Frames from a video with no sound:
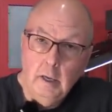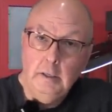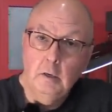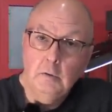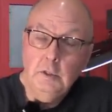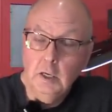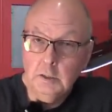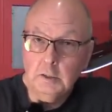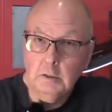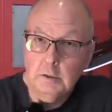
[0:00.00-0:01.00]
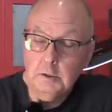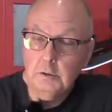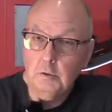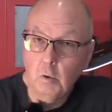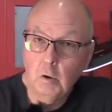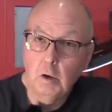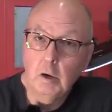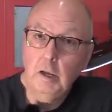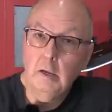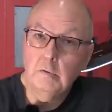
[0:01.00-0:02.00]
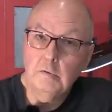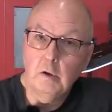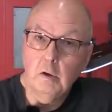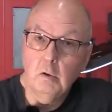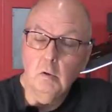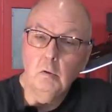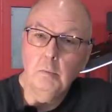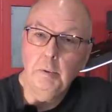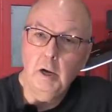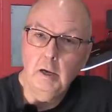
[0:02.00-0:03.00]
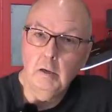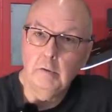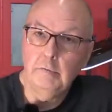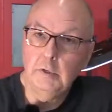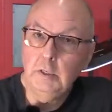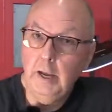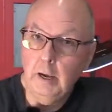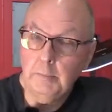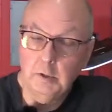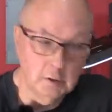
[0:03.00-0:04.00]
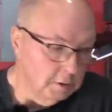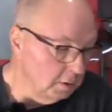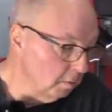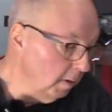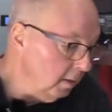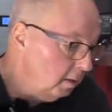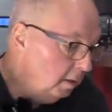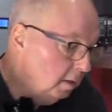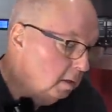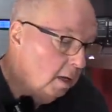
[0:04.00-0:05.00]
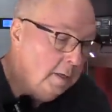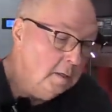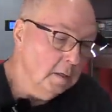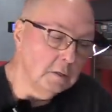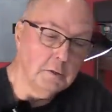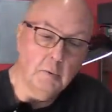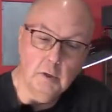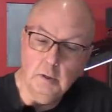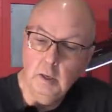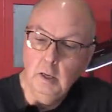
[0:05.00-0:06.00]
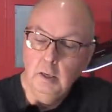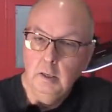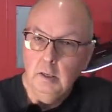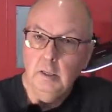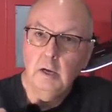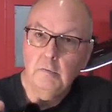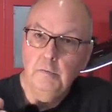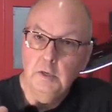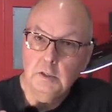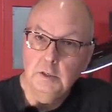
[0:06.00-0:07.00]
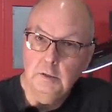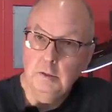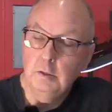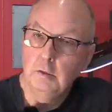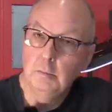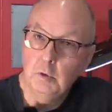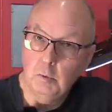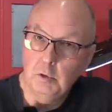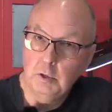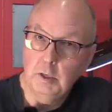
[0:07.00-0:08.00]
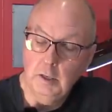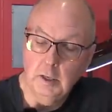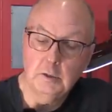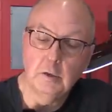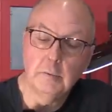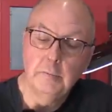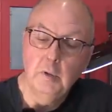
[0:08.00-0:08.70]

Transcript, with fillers: I know Tesla's store has a whole pile of adapters directly like this one that fits into the mobile connector.